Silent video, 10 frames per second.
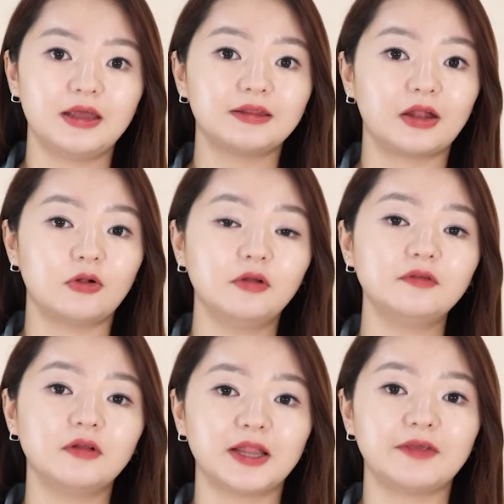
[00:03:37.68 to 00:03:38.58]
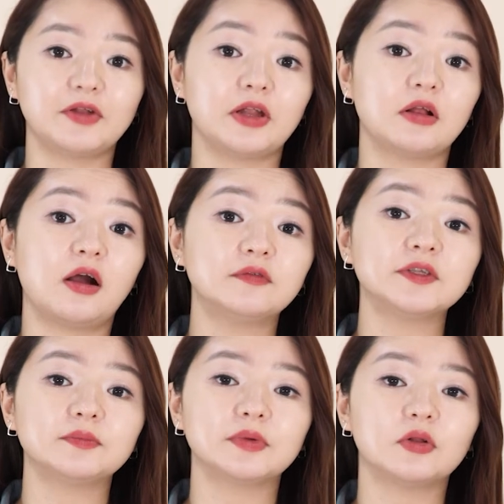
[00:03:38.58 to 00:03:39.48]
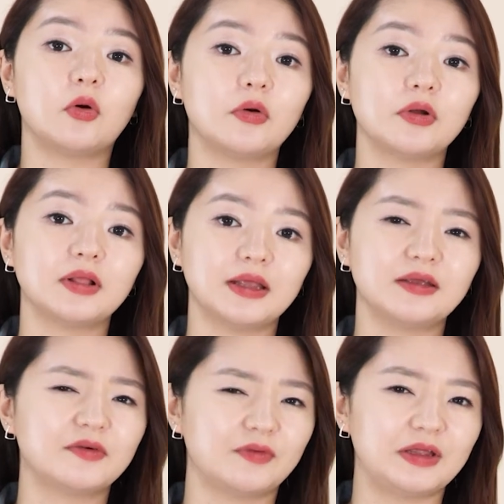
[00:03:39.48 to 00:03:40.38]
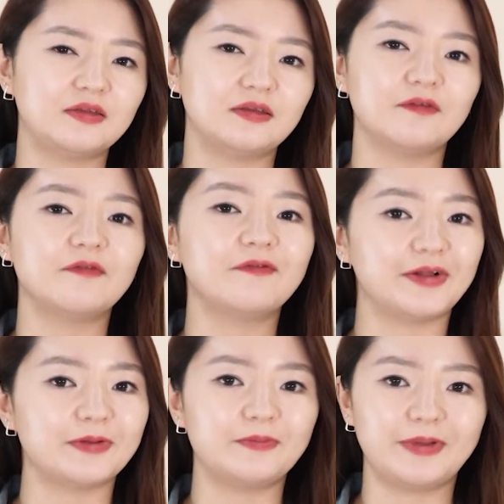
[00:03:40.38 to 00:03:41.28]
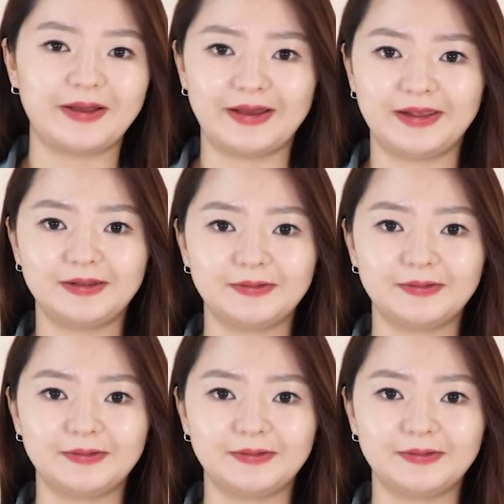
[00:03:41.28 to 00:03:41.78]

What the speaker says: It can also leave an uncomfortable, oily, greasy film behind.